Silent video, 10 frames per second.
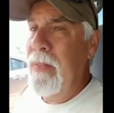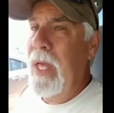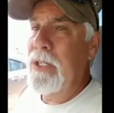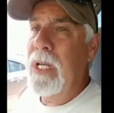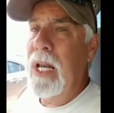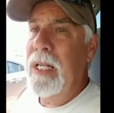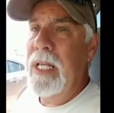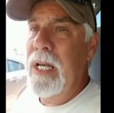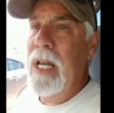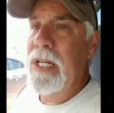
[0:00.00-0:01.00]
that, you got to
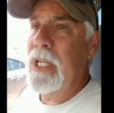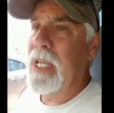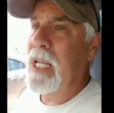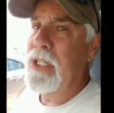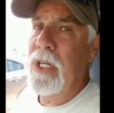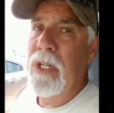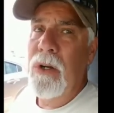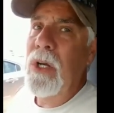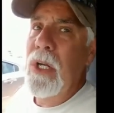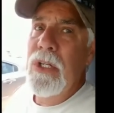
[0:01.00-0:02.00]
get an education. You
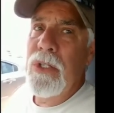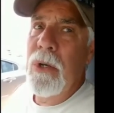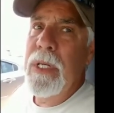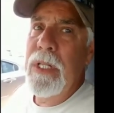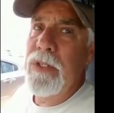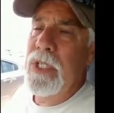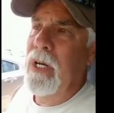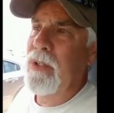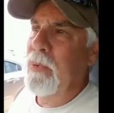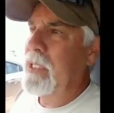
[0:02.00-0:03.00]
know, so many of the
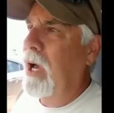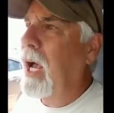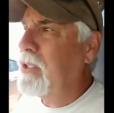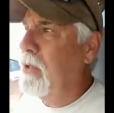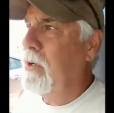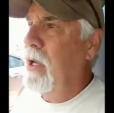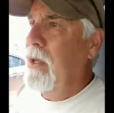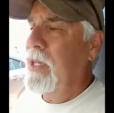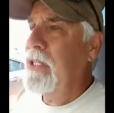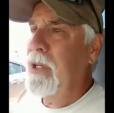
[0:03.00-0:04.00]
sheriffs we talked to,
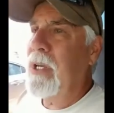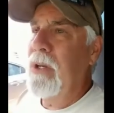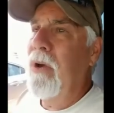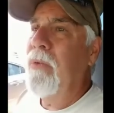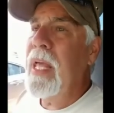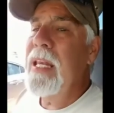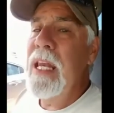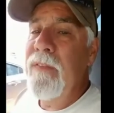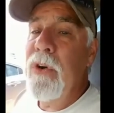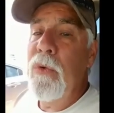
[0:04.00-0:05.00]
they took an oath. They
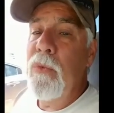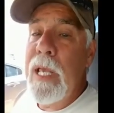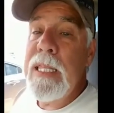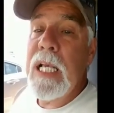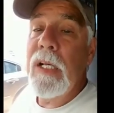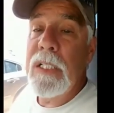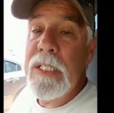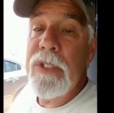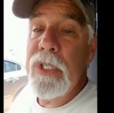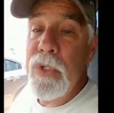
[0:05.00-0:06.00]
never read the
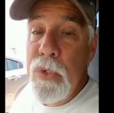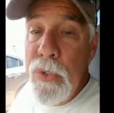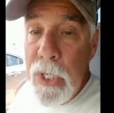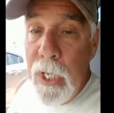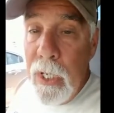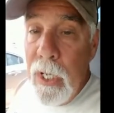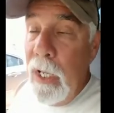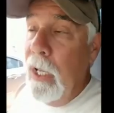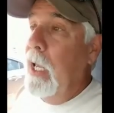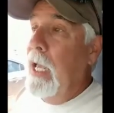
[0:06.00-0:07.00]
Constitution.
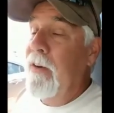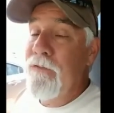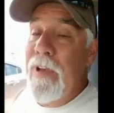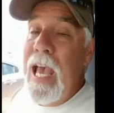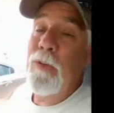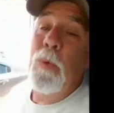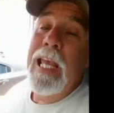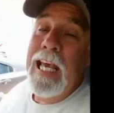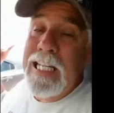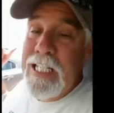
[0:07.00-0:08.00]
In fact, we
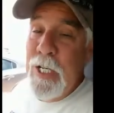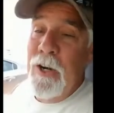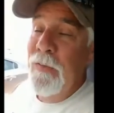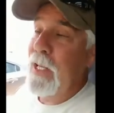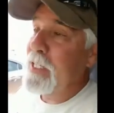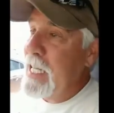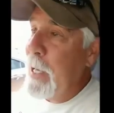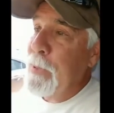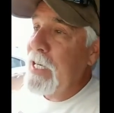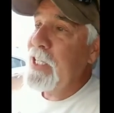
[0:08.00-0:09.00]
had a deputy